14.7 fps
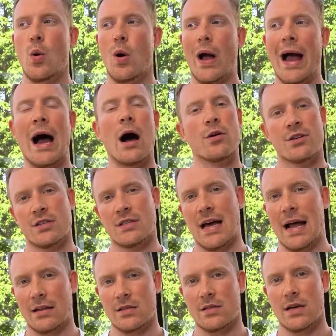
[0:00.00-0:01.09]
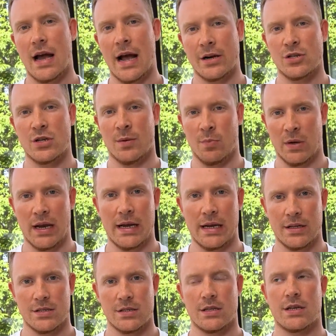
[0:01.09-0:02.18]
How does that actually play
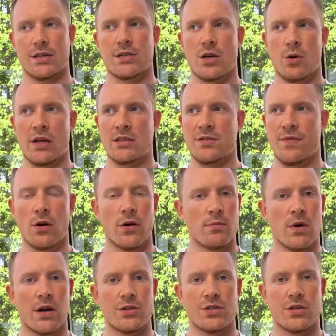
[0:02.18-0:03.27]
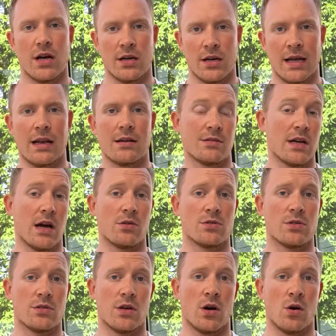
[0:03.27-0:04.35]
into this? So it's very much, again, down
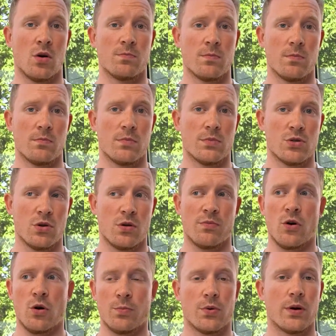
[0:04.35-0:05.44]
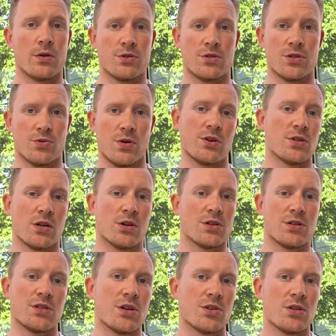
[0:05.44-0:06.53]
to the sort of operator's discretionary
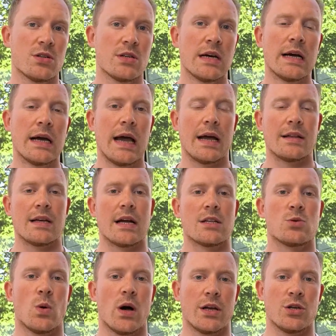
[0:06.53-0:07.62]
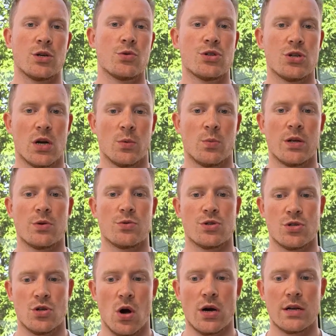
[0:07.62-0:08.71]
decision. And that's why usually when you
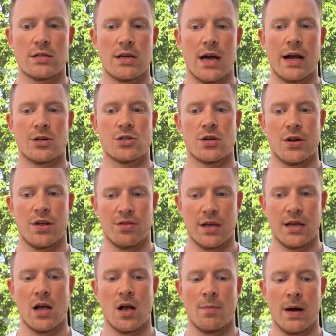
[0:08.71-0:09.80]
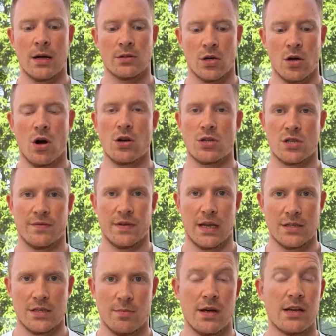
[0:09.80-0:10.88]
start actually thinking about the cost of an
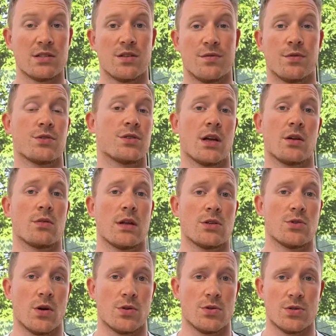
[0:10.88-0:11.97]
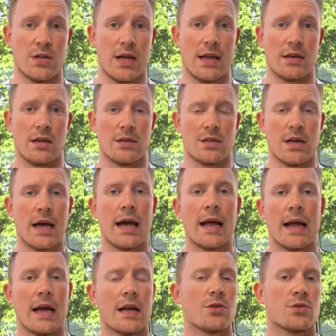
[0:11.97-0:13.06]
SMS, the first thing you need to understand is,
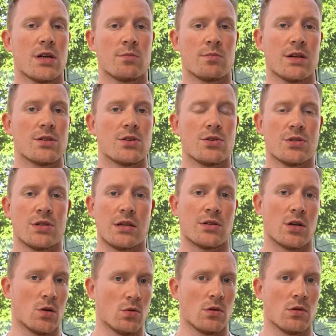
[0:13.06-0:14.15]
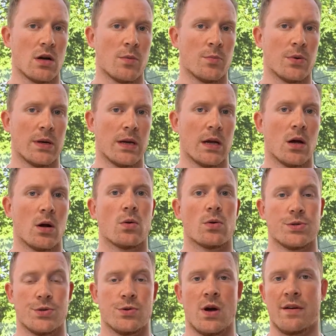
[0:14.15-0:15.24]
can you send messages as a local company, or
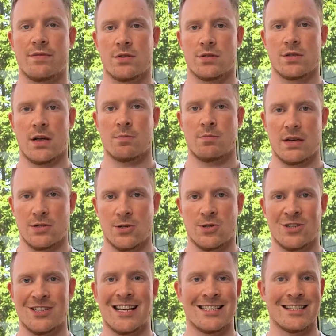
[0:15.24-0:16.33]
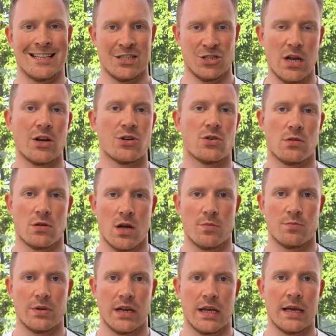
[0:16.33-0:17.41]
do you have to send messages as an international
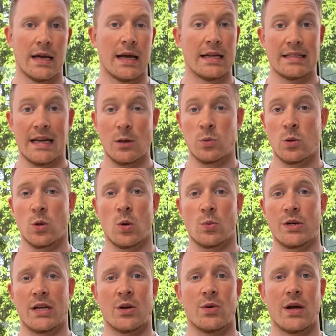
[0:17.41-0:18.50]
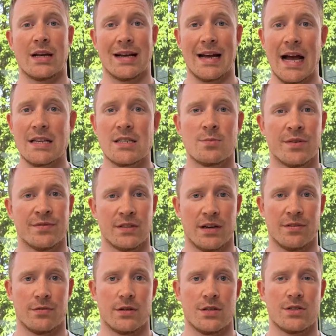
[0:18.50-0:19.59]
company? That will already create a chasm of
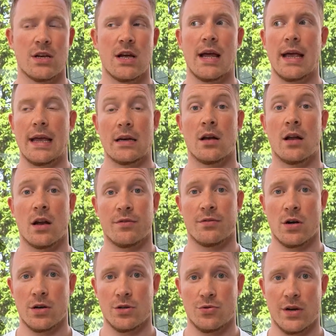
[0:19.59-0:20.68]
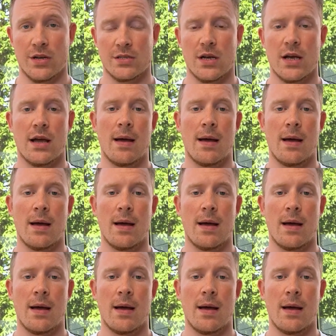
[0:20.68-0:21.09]
difference in a lot of countries.